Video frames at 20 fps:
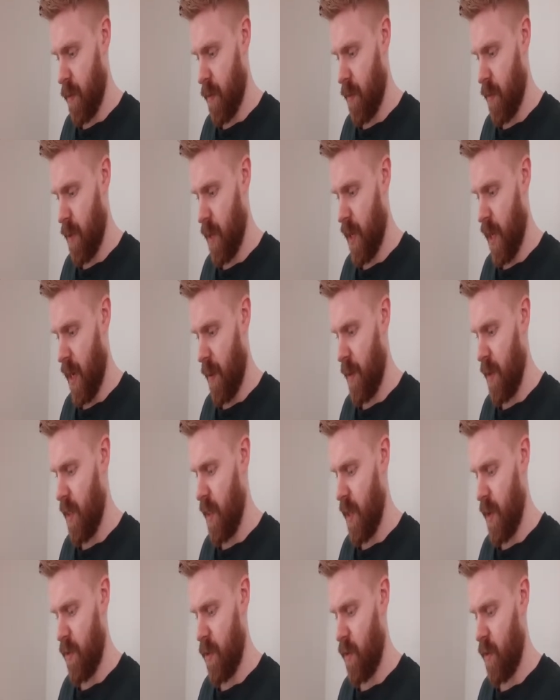But yeah, I
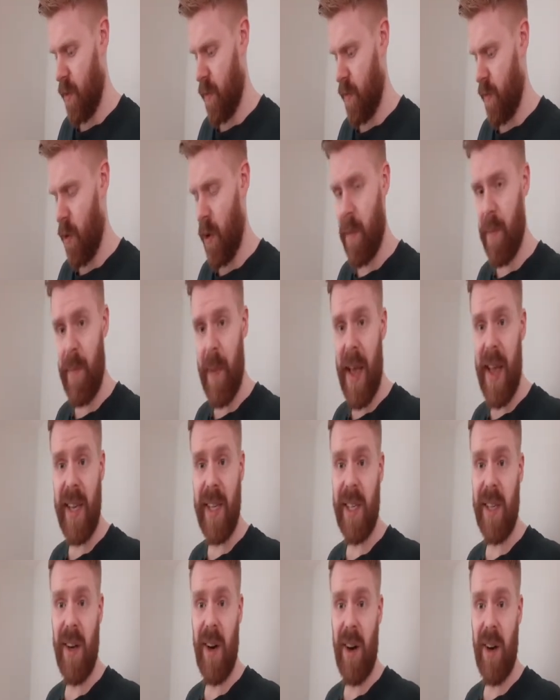mean, for a
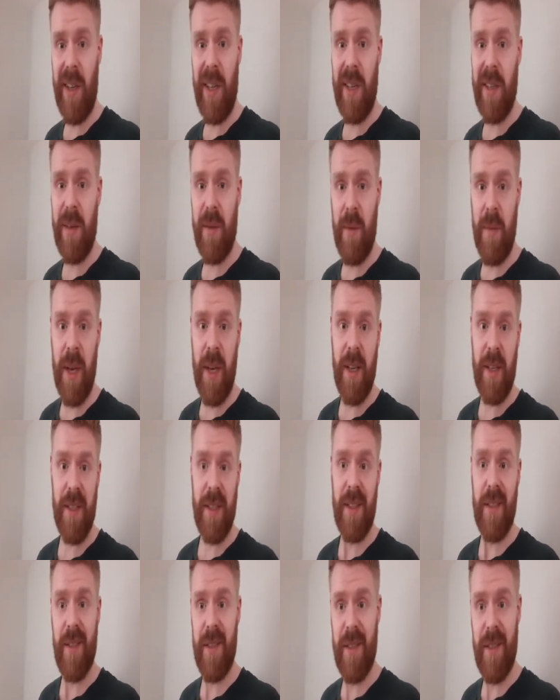base card, these are
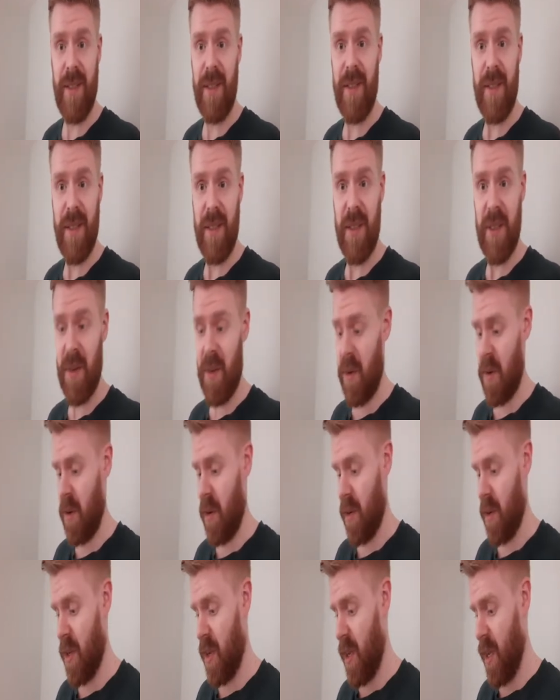amazing. It's so
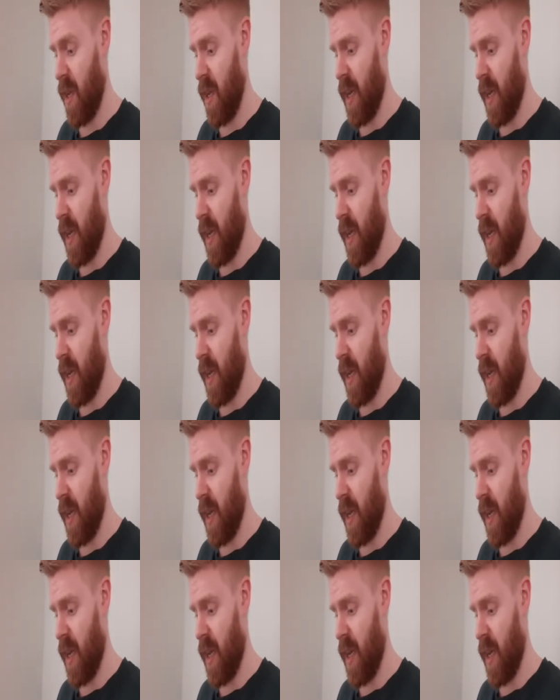good.